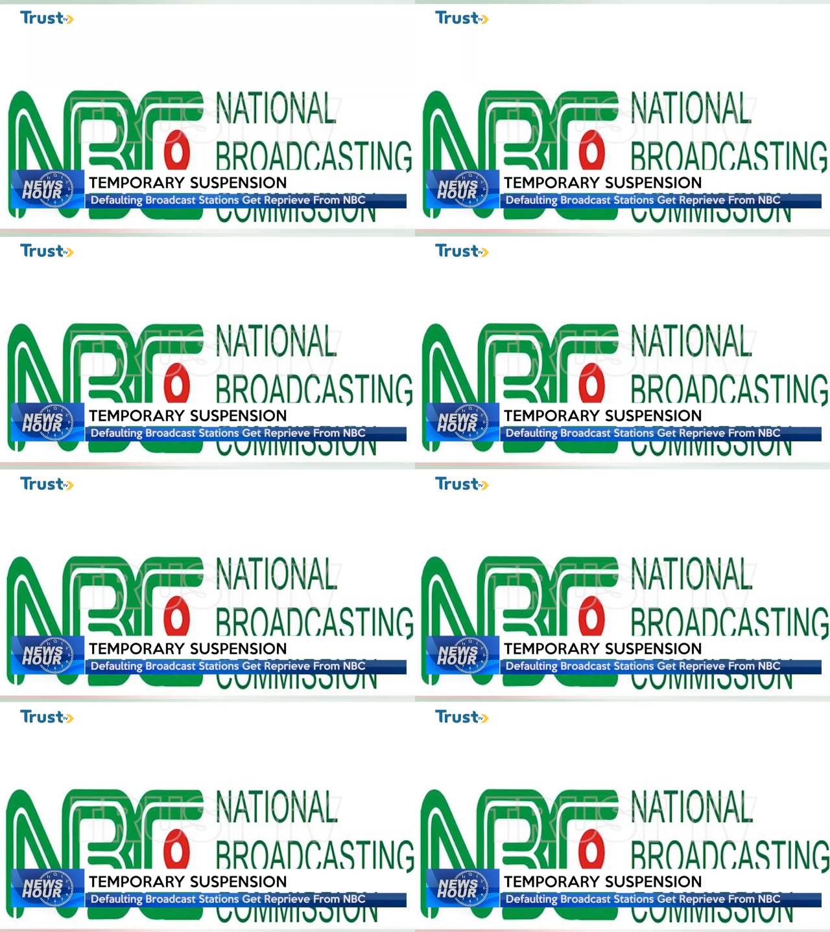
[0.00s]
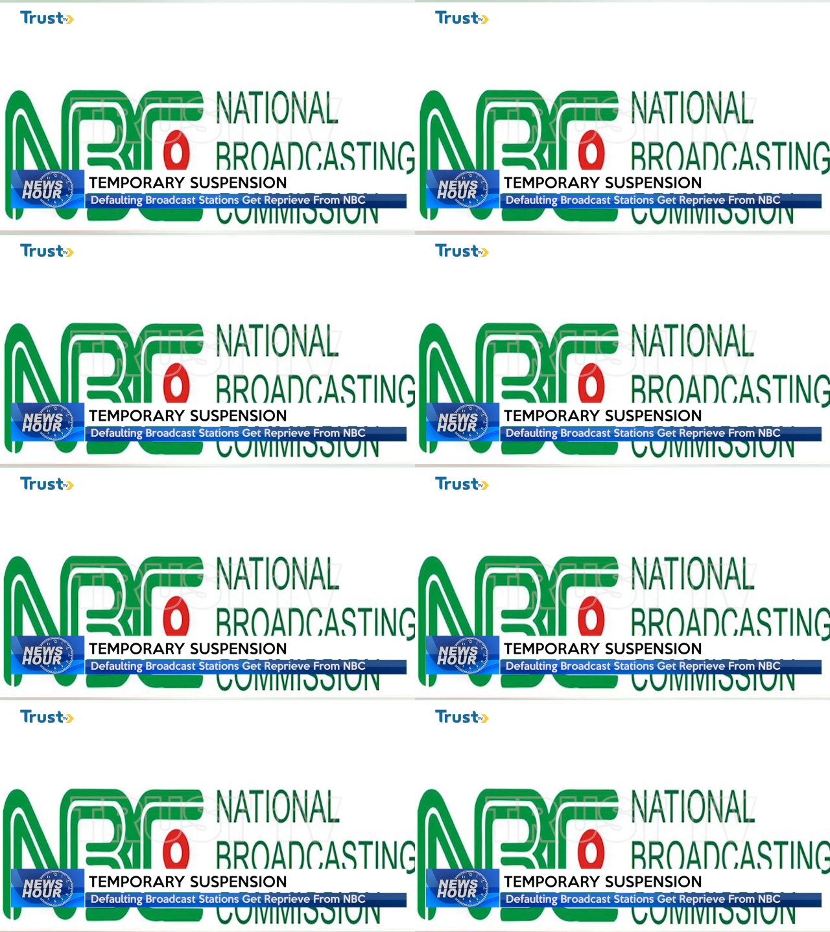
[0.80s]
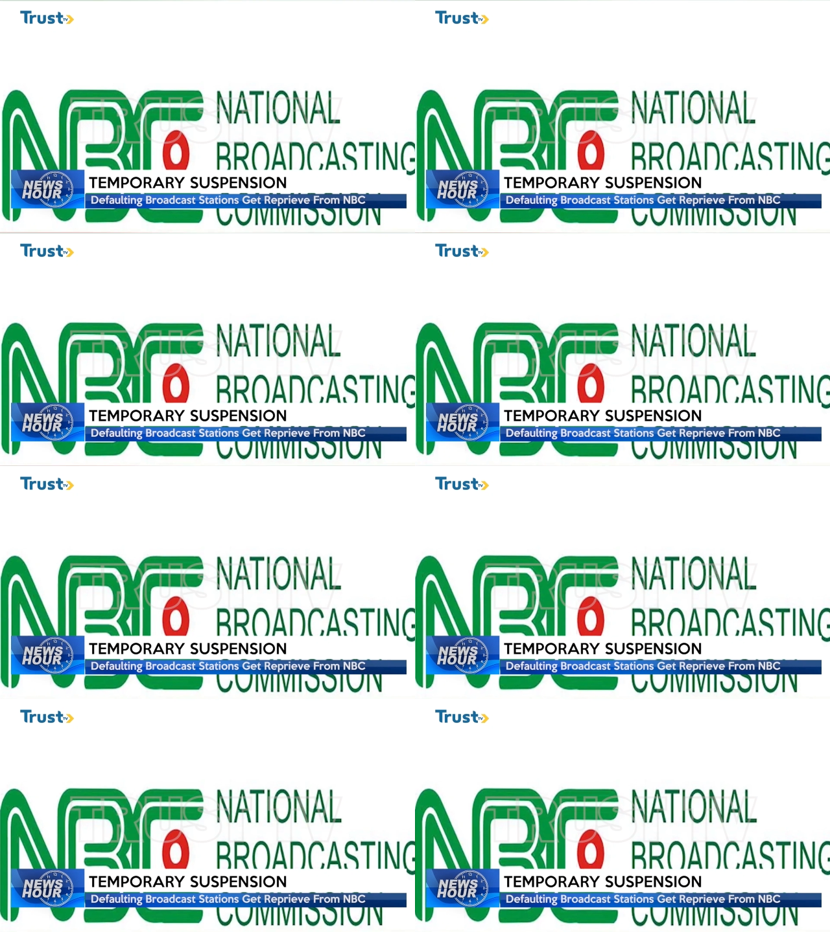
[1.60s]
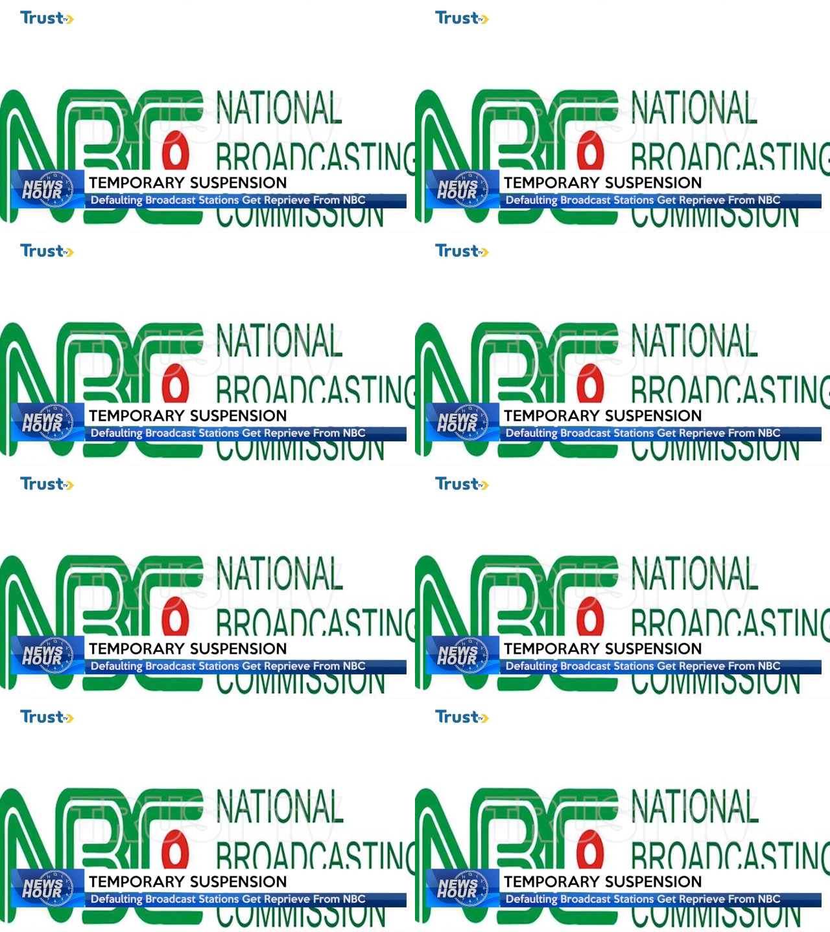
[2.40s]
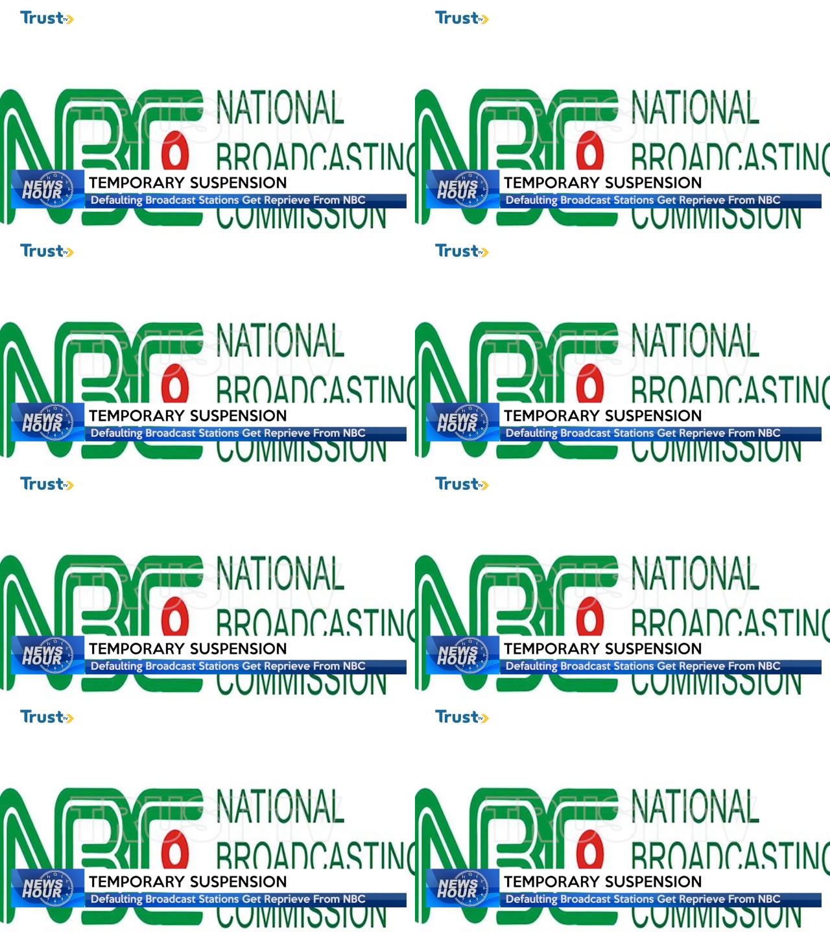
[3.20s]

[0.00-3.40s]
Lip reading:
Nobody's mouth can be seen.